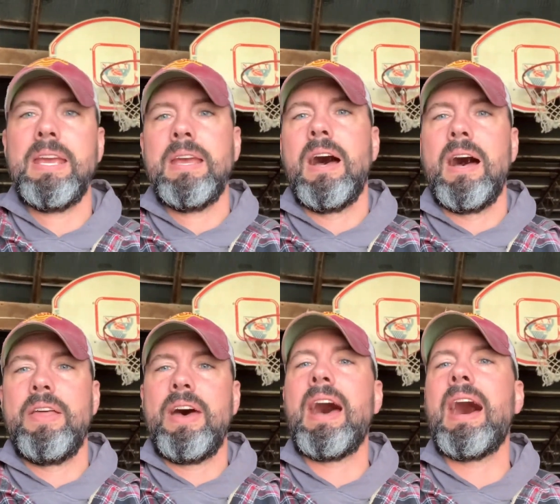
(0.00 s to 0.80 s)

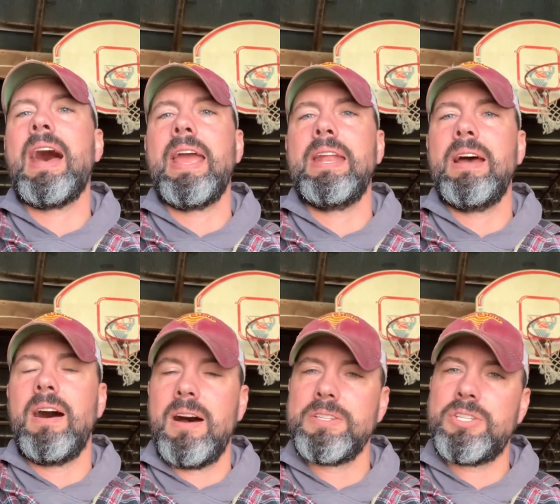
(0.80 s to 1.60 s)
the hide
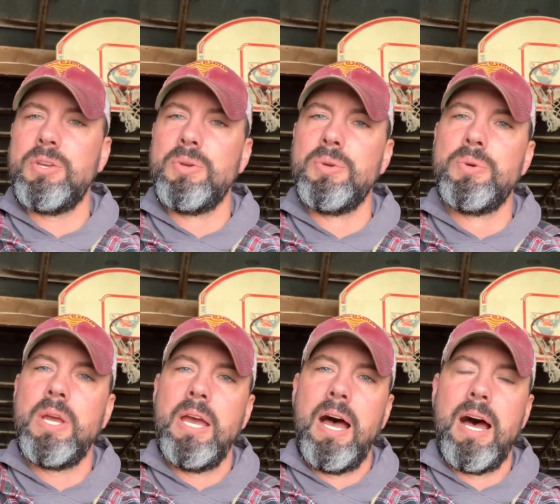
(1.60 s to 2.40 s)
onto
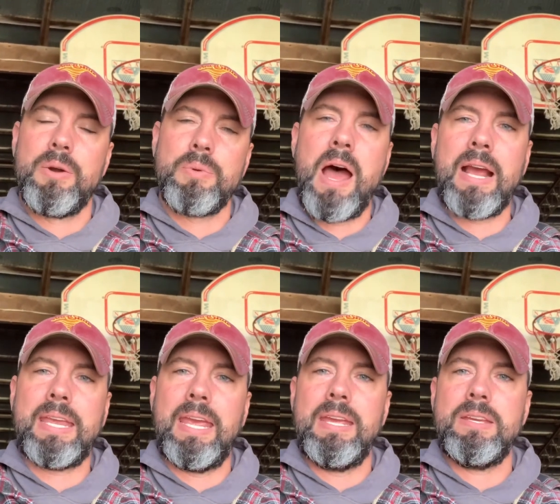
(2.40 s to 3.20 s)

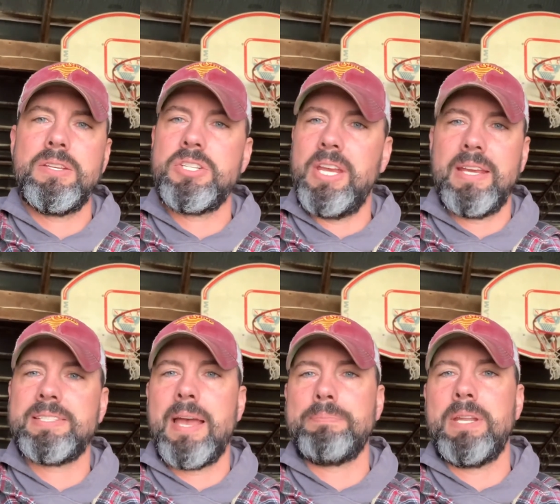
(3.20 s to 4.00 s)
Rocket, she
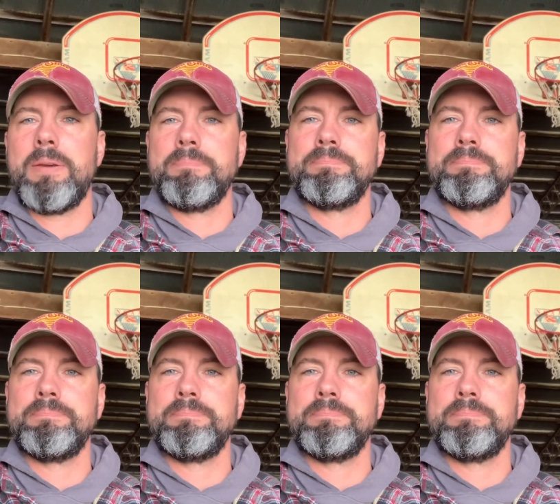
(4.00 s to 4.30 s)
accepted him.